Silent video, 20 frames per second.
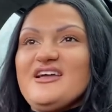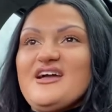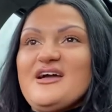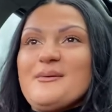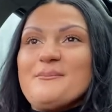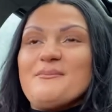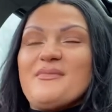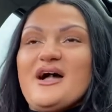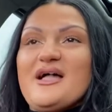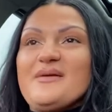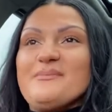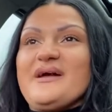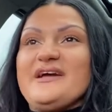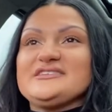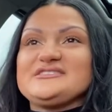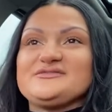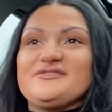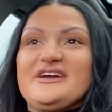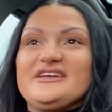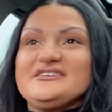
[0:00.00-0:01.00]
My
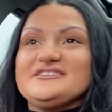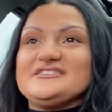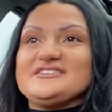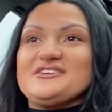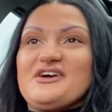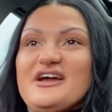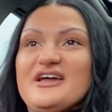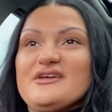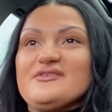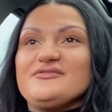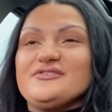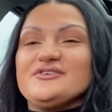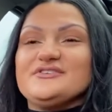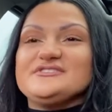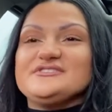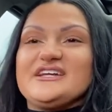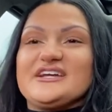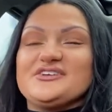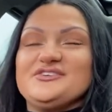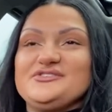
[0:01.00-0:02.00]
best friend and I, through
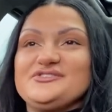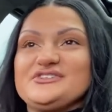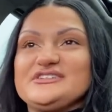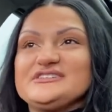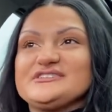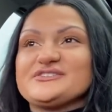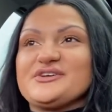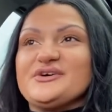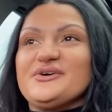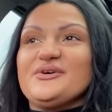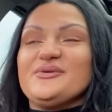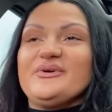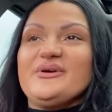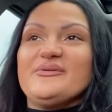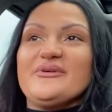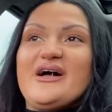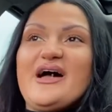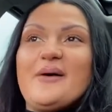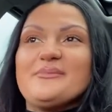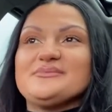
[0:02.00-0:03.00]
secondary school, we
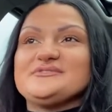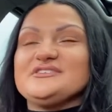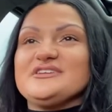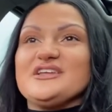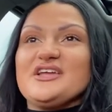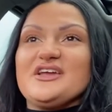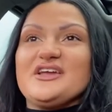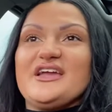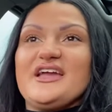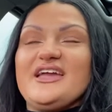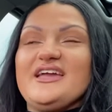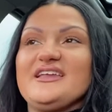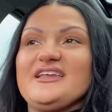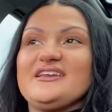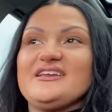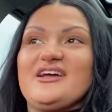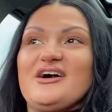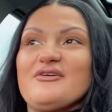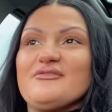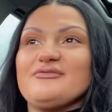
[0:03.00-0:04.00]
were absolutely
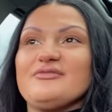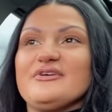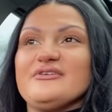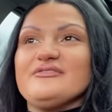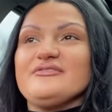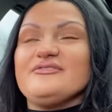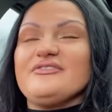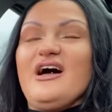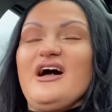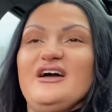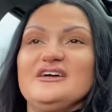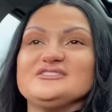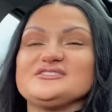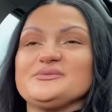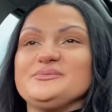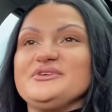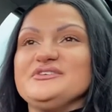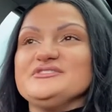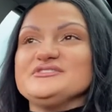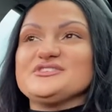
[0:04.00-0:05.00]
in love with High
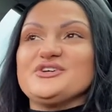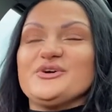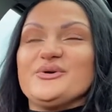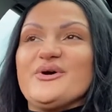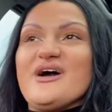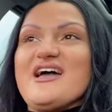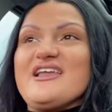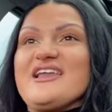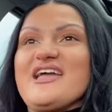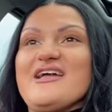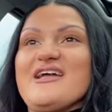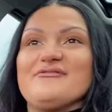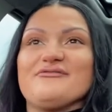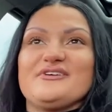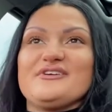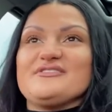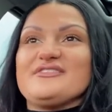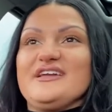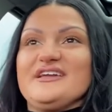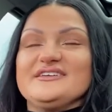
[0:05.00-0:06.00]
School Musical and
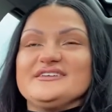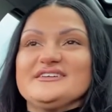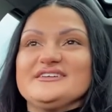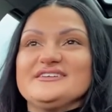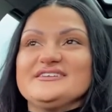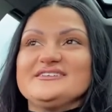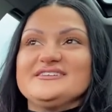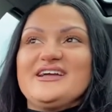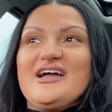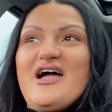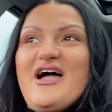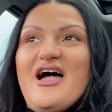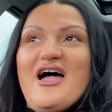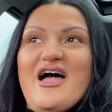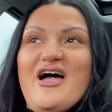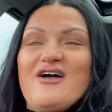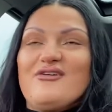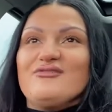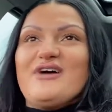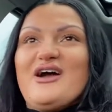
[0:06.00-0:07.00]
everything
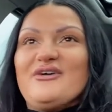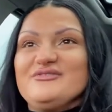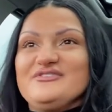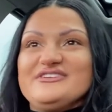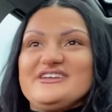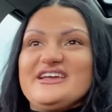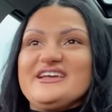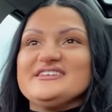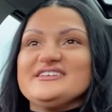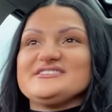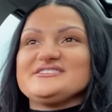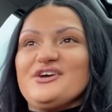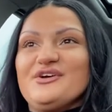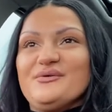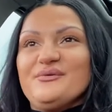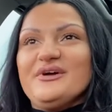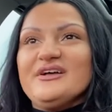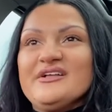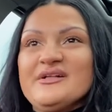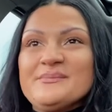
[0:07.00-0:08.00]
around it. So
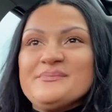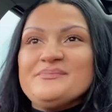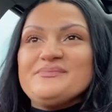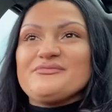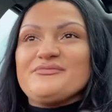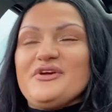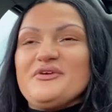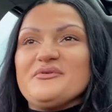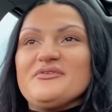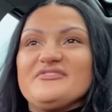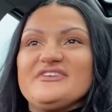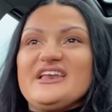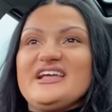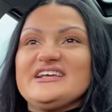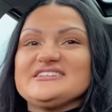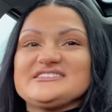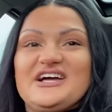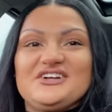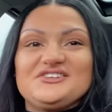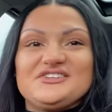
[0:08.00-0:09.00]
we were
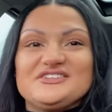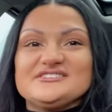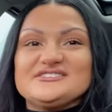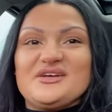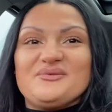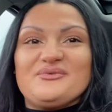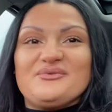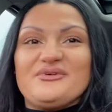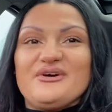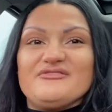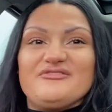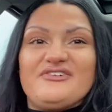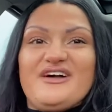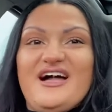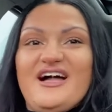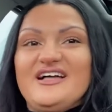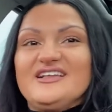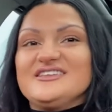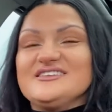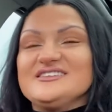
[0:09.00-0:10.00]
Vanessa Hudgens' number one
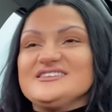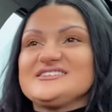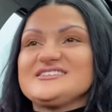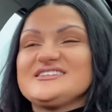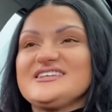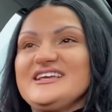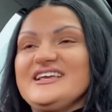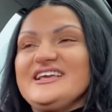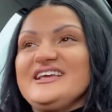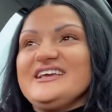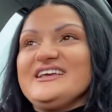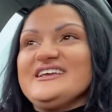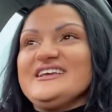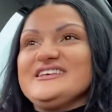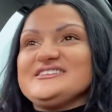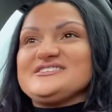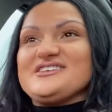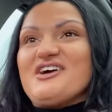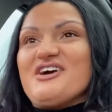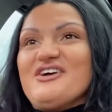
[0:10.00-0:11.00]
fans.
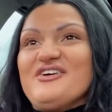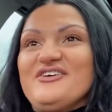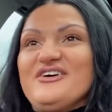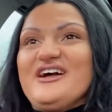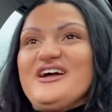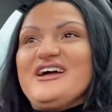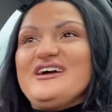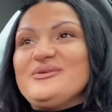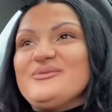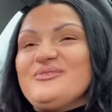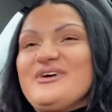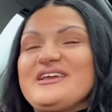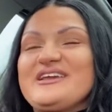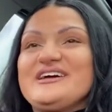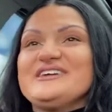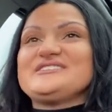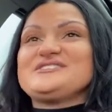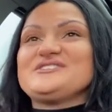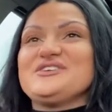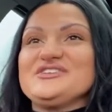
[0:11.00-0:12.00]
So when
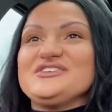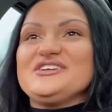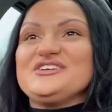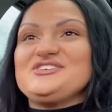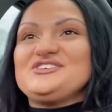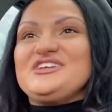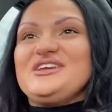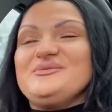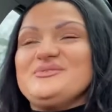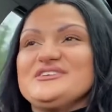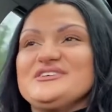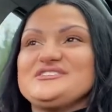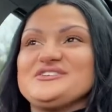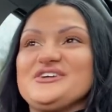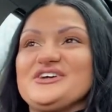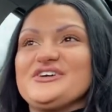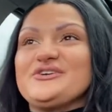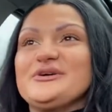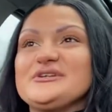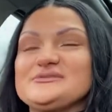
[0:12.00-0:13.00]
I saw that she was
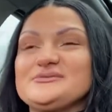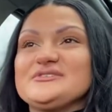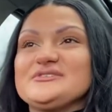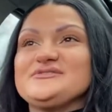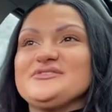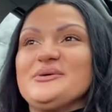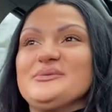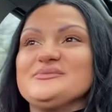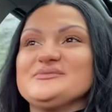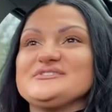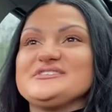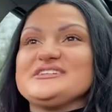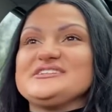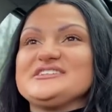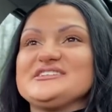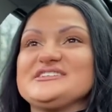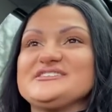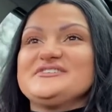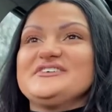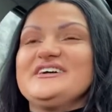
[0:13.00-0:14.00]
doing Christmas films, I
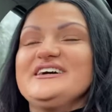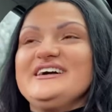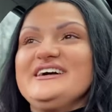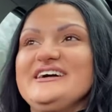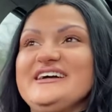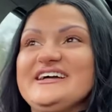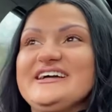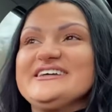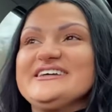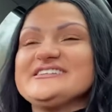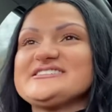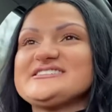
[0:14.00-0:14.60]
just thought, ah, oh,